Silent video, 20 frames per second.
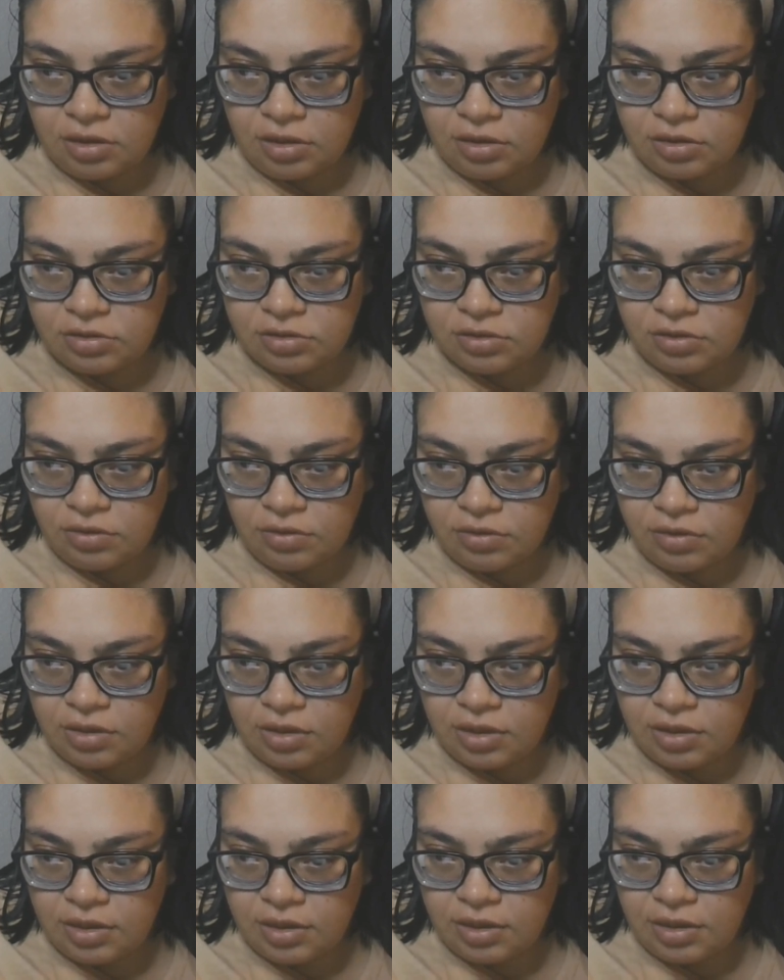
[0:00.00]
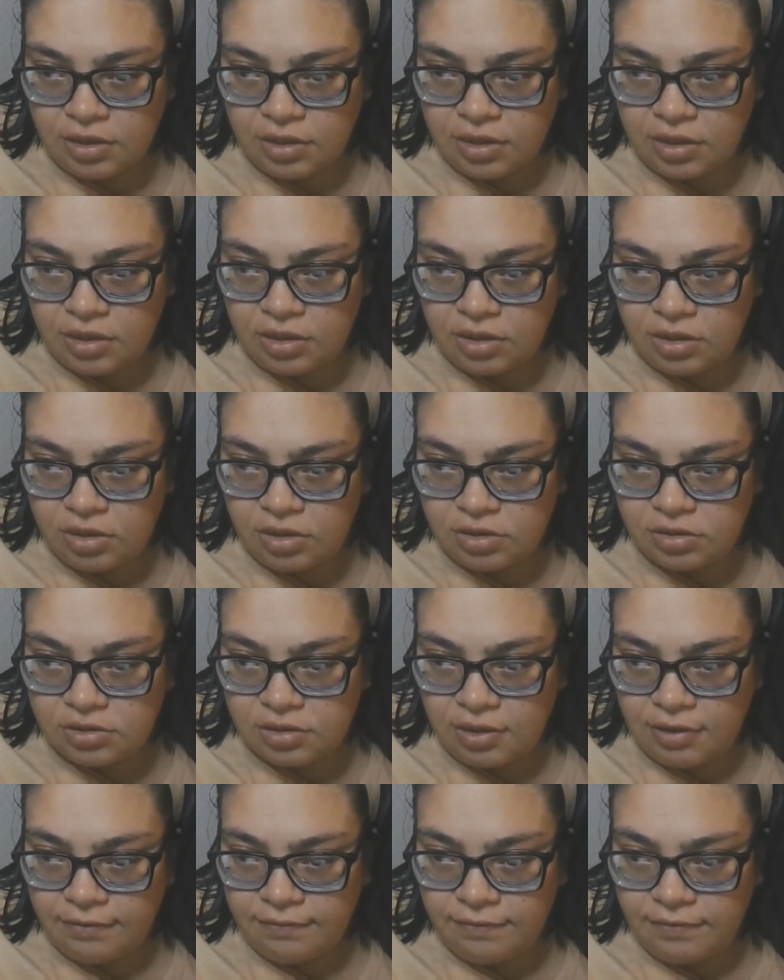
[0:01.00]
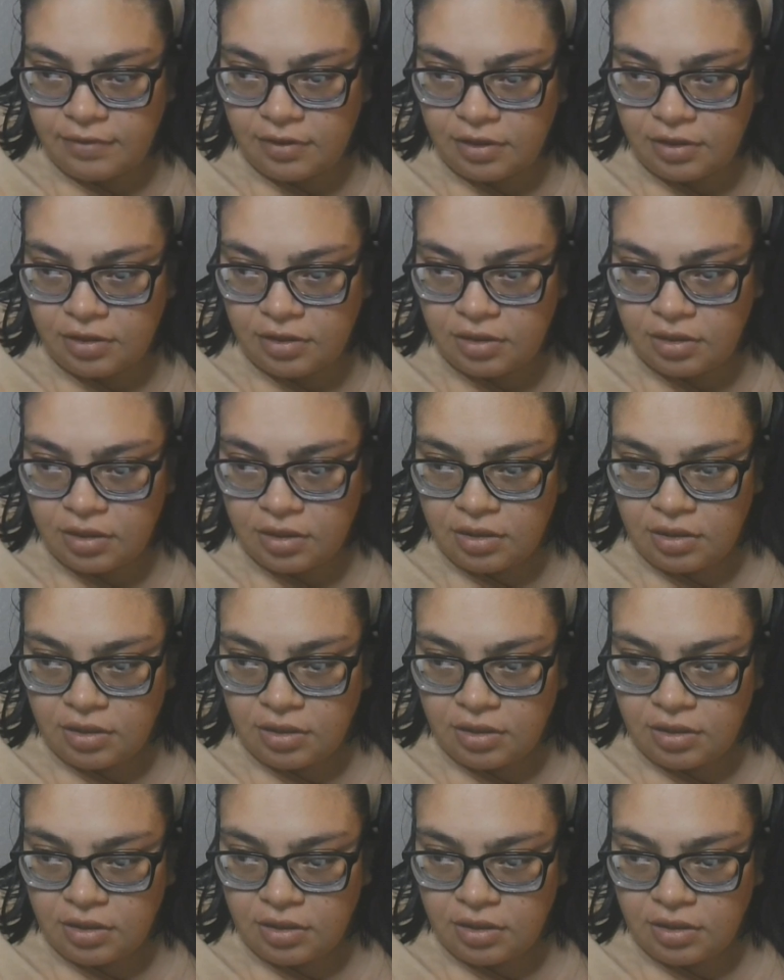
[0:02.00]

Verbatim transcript: Also, he kindles a fire,